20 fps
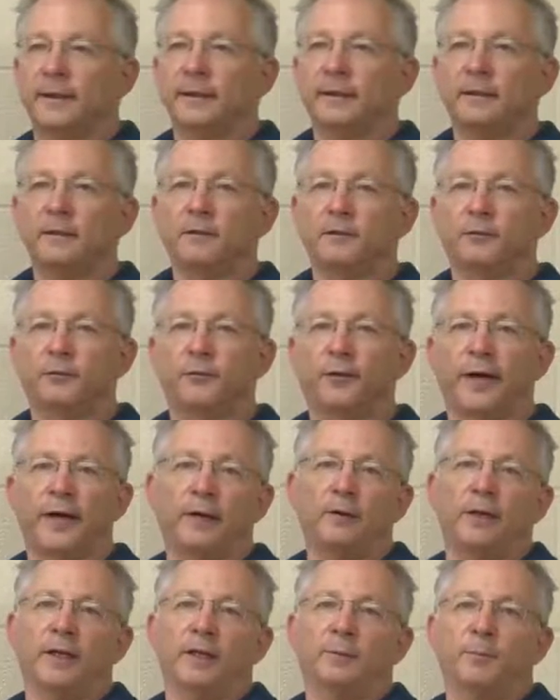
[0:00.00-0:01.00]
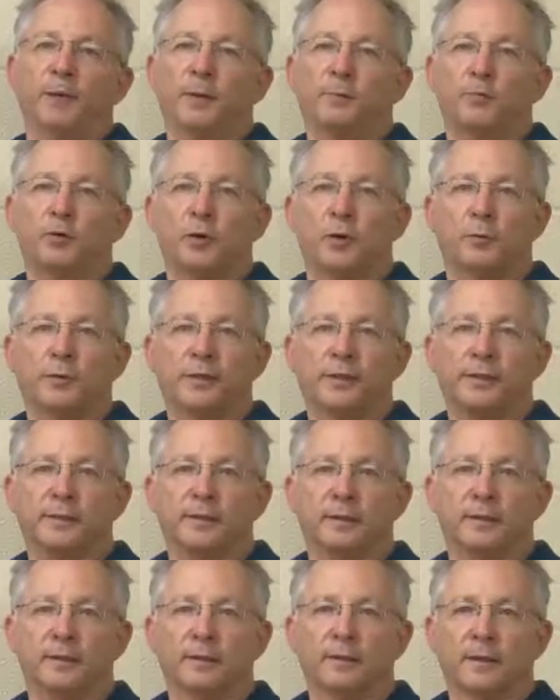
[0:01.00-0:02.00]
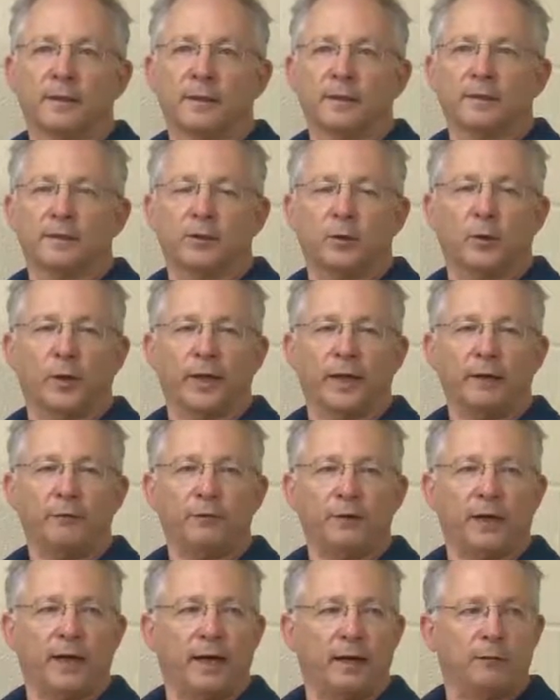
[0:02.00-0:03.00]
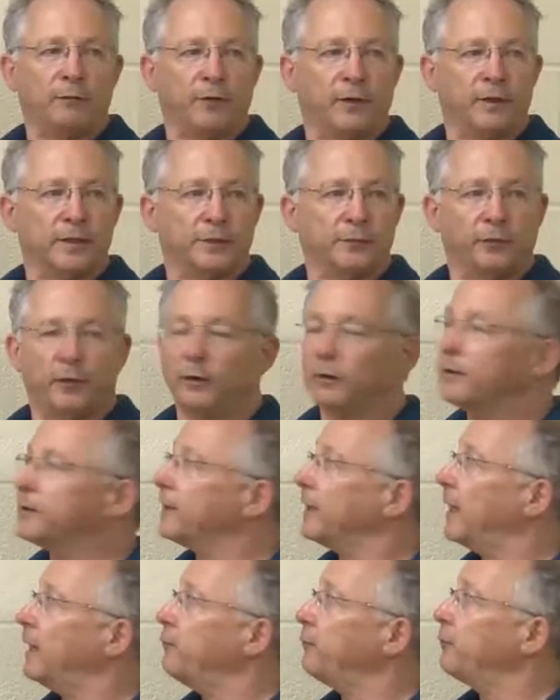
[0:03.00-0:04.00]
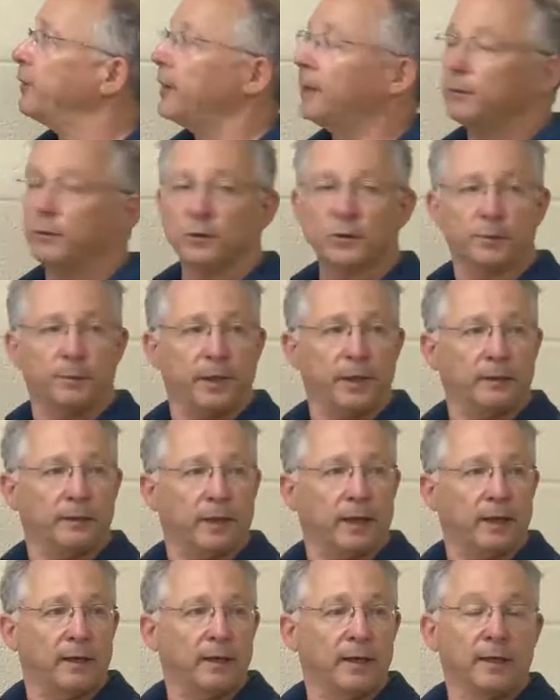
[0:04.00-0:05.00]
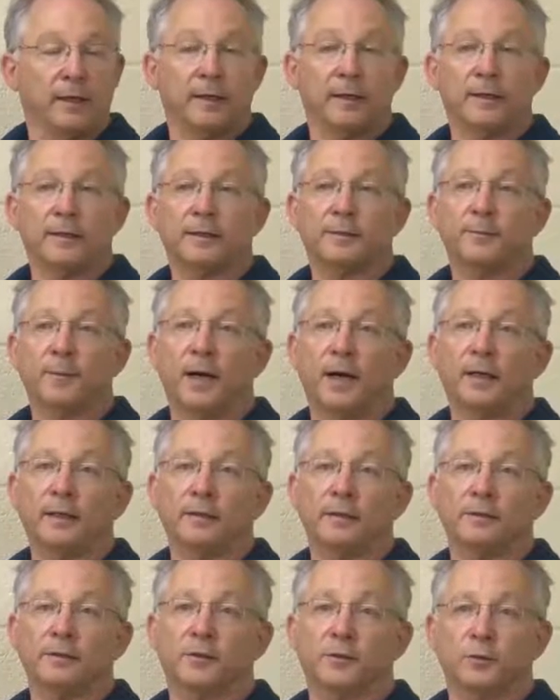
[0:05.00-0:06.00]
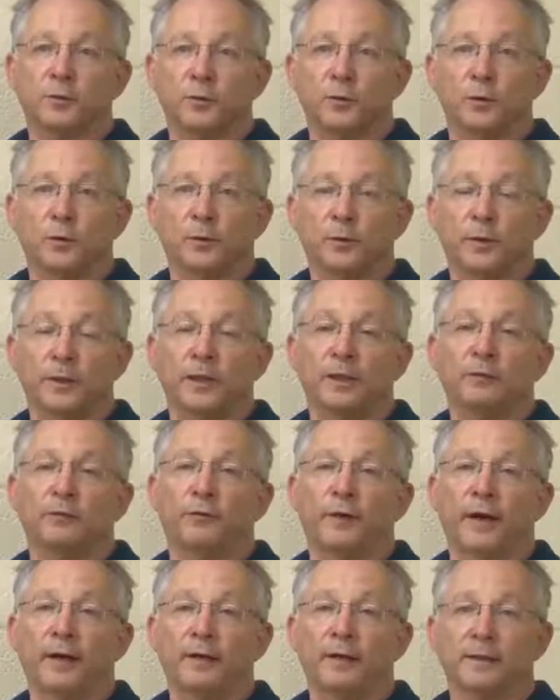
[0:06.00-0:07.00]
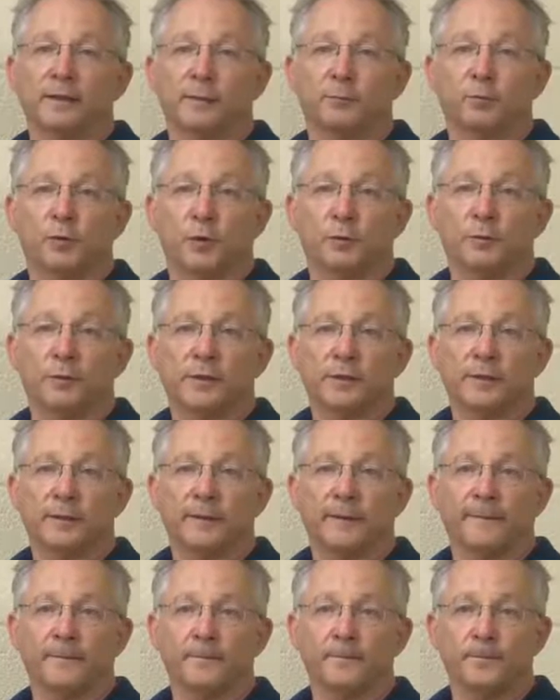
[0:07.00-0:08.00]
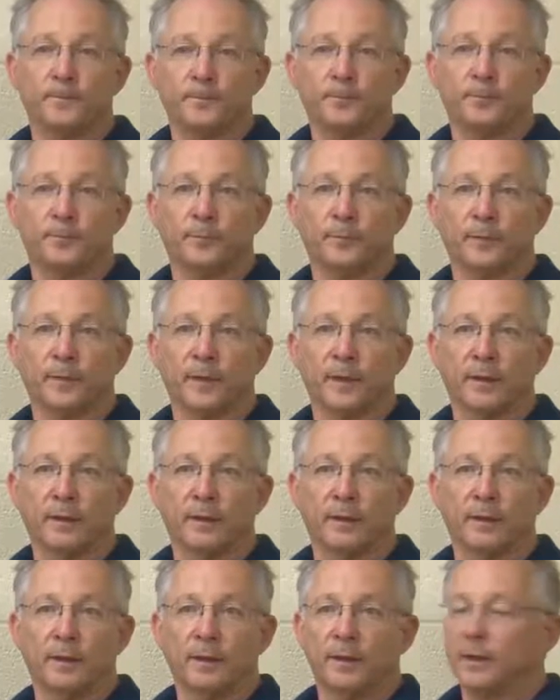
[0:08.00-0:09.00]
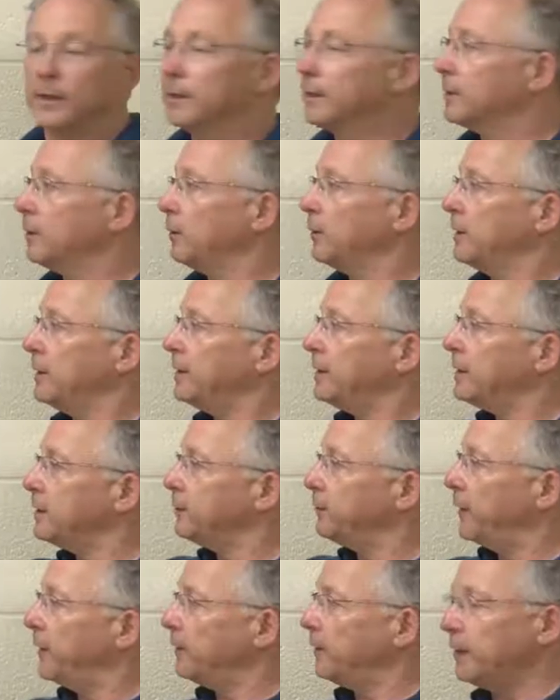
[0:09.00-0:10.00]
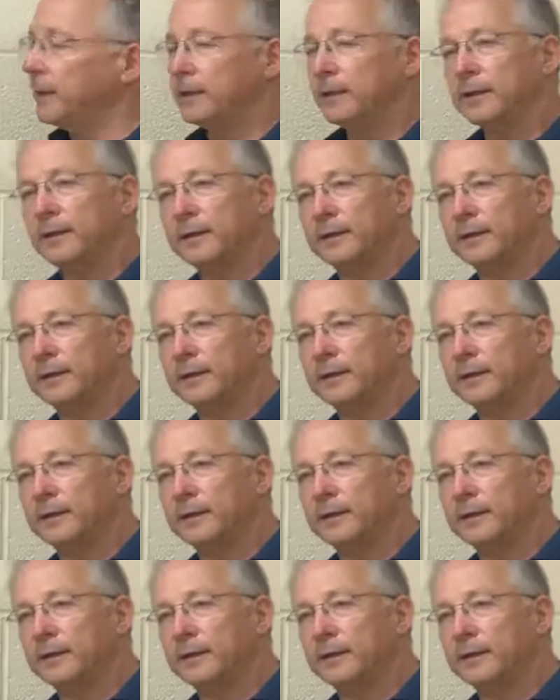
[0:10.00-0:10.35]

didn't violate my promise. So whenever alpha is false, alpha equals beta is marked as true. We didn't violate the promise. So this is very,